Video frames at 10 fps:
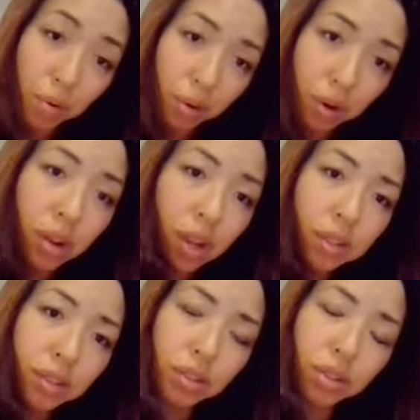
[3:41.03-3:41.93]
or
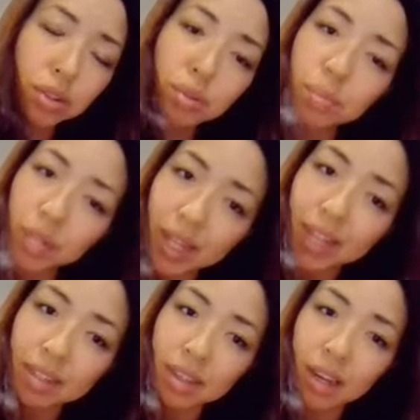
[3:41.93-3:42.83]
2
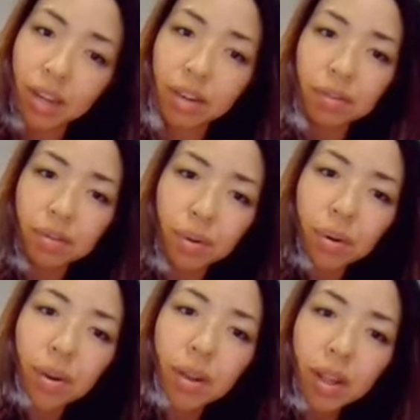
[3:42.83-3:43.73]
plus negative
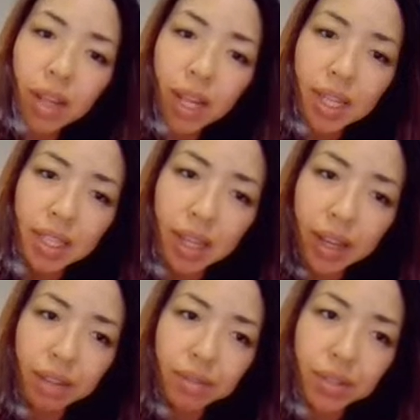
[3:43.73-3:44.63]
4, is
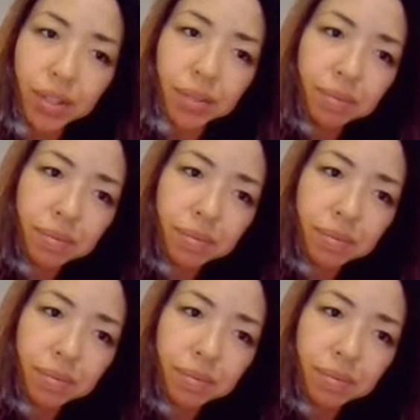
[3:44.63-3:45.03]
negative 2.